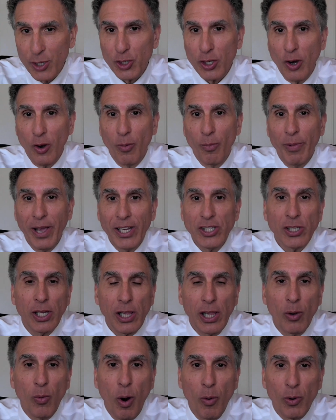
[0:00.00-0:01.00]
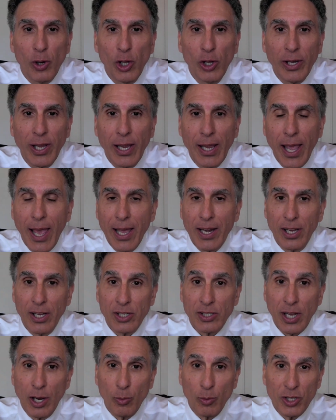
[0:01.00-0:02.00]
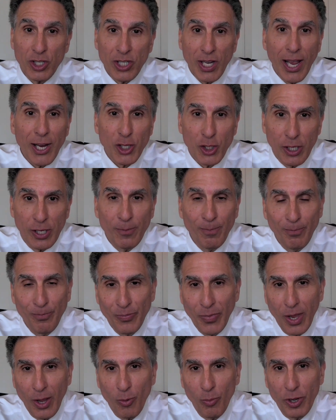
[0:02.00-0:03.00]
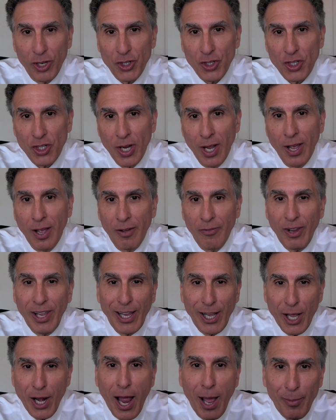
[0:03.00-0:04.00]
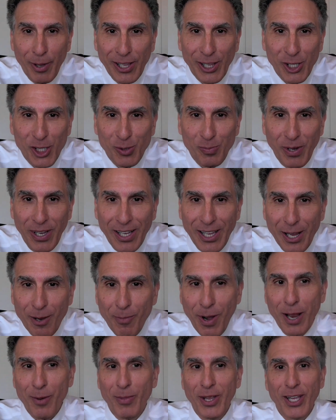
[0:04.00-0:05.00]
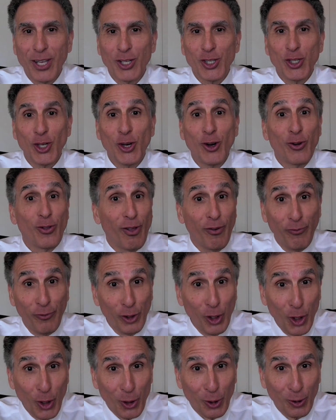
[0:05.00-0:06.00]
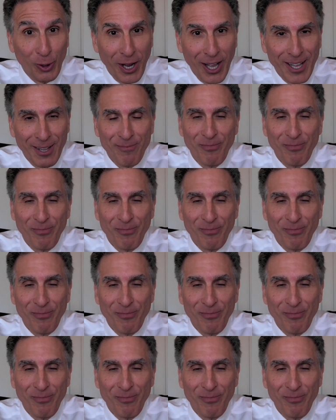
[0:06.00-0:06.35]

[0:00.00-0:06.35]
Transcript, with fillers: So basically what we're looking at is a recession, which economically speaking might be considered the flu,